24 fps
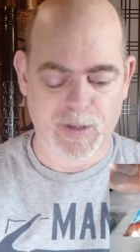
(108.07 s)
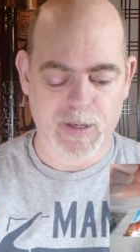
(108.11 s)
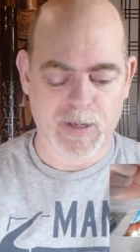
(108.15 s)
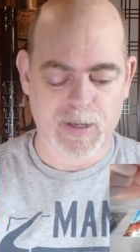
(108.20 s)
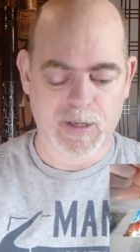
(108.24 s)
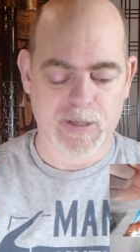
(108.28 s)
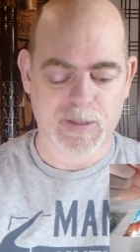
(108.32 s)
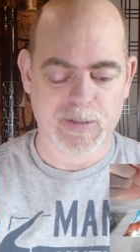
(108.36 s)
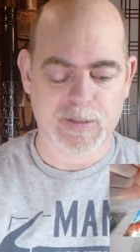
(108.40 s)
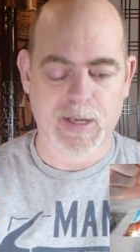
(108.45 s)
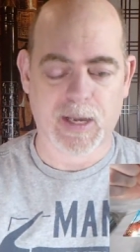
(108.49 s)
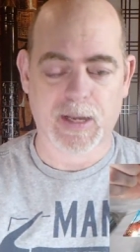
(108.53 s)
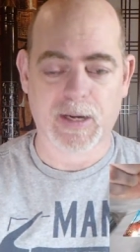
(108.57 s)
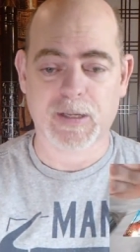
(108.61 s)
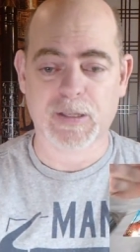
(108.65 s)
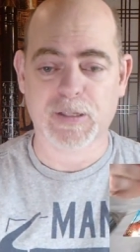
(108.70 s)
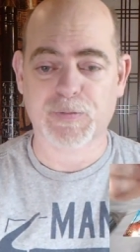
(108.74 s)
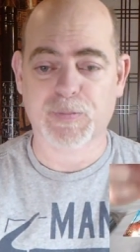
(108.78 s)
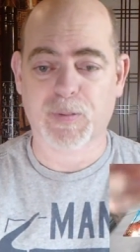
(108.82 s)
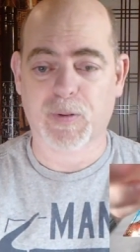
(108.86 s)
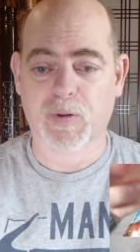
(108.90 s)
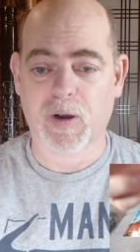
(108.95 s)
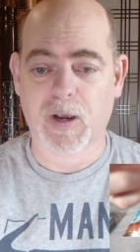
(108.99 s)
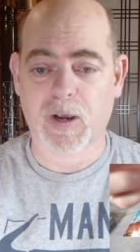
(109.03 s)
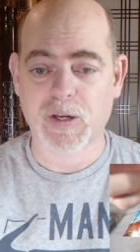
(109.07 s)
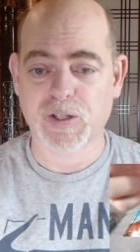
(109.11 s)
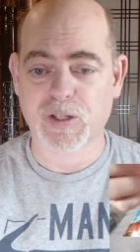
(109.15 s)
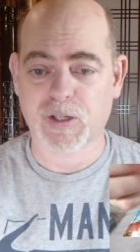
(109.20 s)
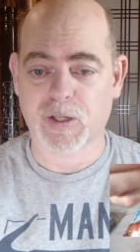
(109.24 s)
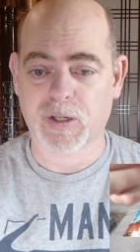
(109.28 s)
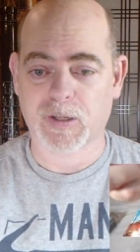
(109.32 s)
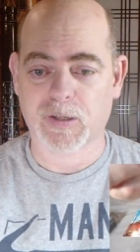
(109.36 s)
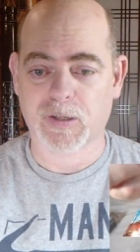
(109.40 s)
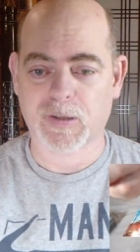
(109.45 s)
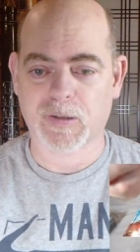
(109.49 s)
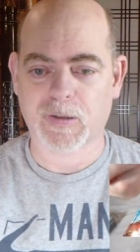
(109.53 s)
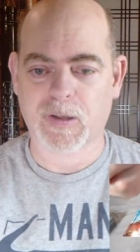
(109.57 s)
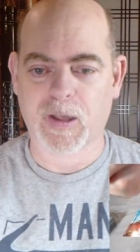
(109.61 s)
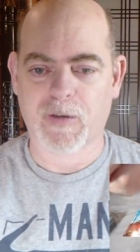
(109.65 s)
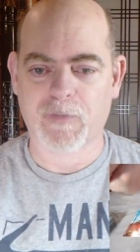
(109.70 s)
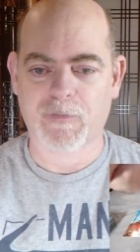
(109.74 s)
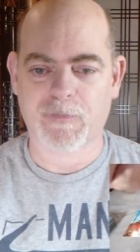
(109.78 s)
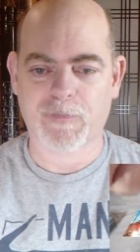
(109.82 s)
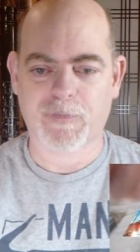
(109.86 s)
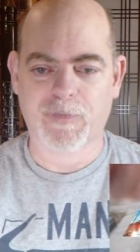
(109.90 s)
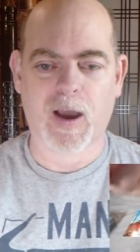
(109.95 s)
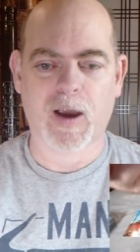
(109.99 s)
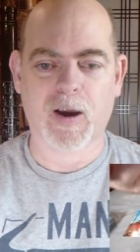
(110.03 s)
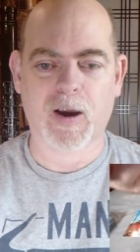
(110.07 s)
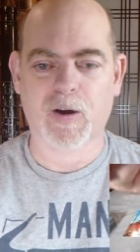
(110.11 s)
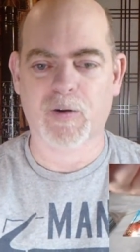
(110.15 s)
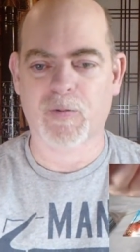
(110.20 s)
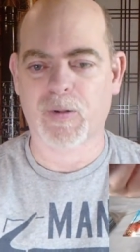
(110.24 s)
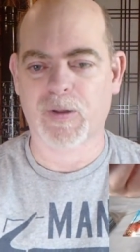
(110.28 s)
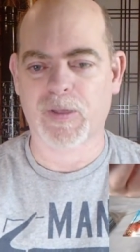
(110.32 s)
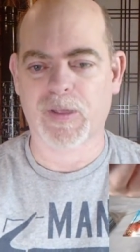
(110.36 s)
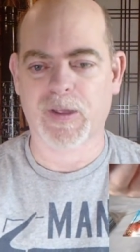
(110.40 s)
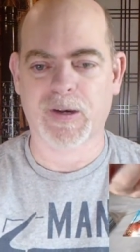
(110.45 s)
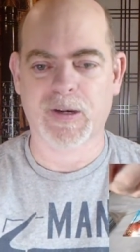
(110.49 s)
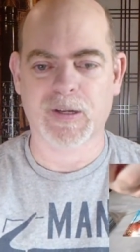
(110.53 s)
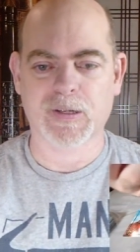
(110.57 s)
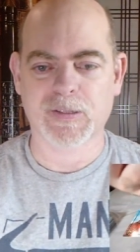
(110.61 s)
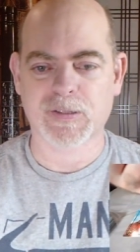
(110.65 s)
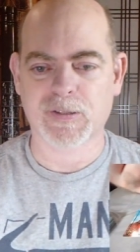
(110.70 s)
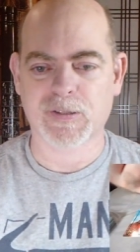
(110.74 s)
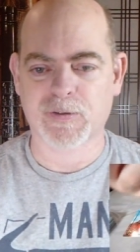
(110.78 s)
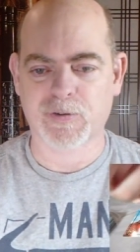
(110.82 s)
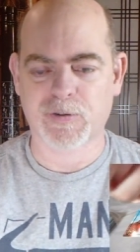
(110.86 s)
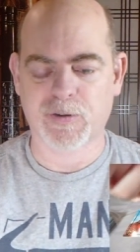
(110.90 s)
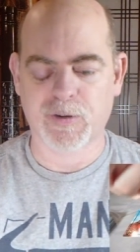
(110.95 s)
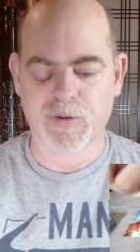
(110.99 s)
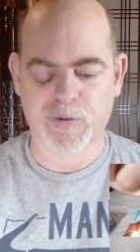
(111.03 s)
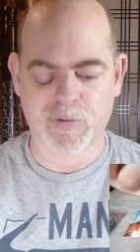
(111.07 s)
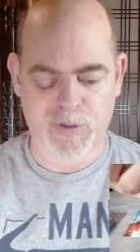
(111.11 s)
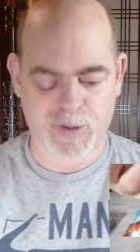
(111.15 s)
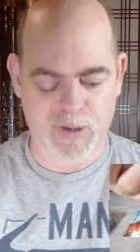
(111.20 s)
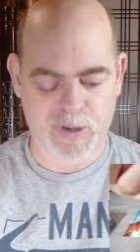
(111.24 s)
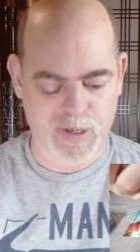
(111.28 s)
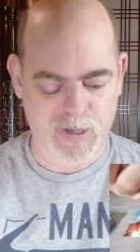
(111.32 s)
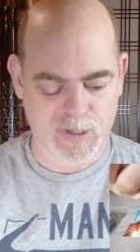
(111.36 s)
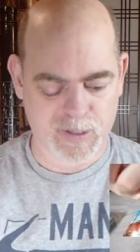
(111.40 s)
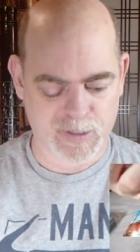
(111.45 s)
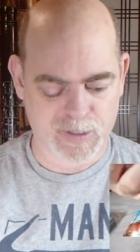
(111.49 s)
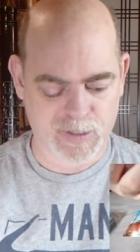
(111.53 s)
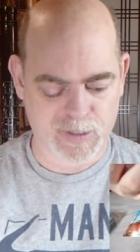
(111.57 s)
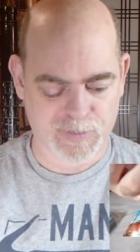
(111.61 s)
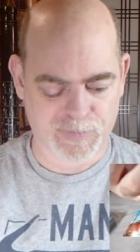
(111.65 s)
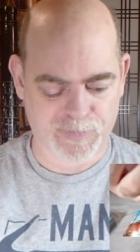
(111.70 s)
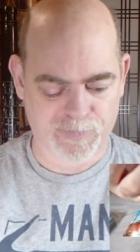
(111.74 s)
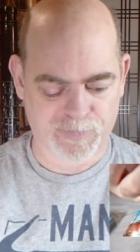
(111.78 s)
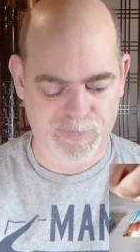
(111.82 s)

is that inspiration and that fire within us to do things.